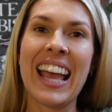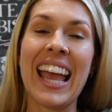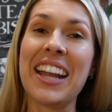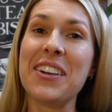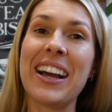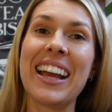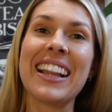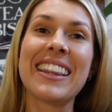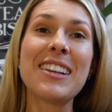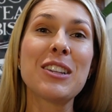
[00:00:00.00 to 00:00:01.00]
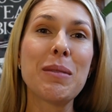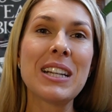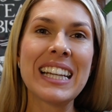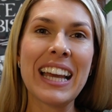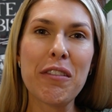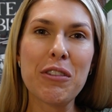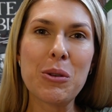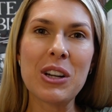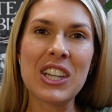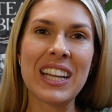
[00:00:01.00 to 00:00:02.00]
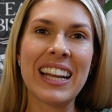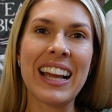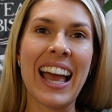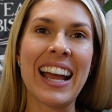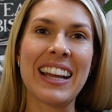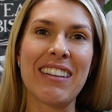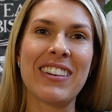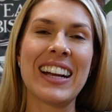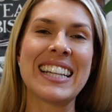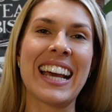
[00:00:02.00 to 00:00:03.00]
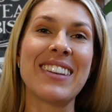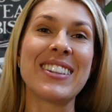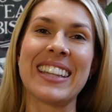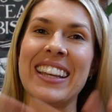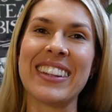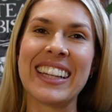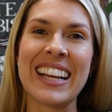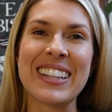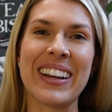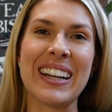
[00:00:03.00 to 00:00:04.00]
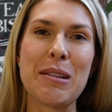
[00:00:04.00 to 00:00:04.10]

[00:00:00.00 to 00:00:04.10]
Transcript: Anyway, thanks so much again for watching and have a great day. We'll see you on the next one.